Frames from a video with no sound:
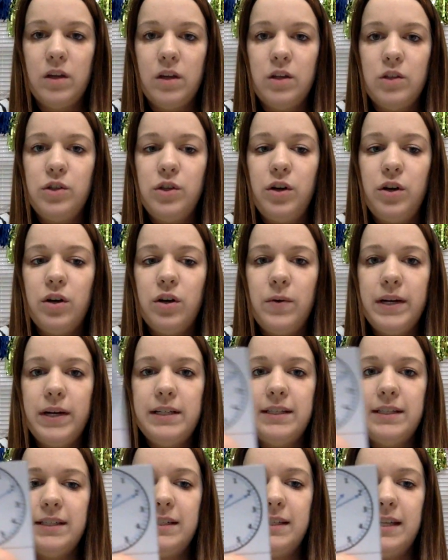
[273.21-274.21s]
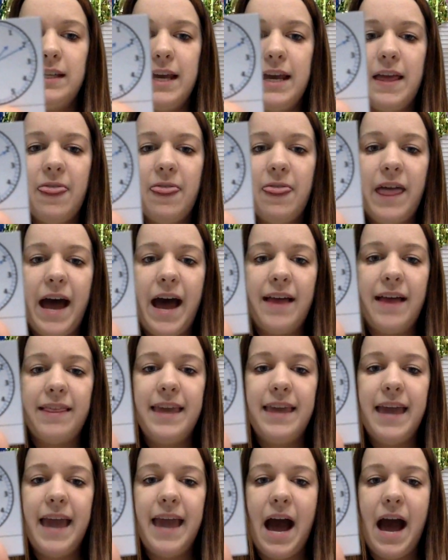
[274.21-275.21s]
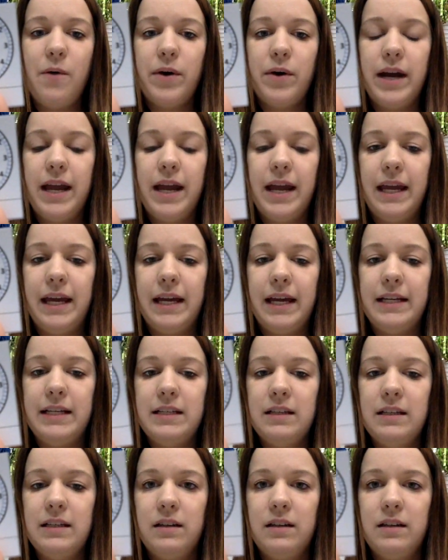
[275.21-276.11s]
So you're going to see that the hour hand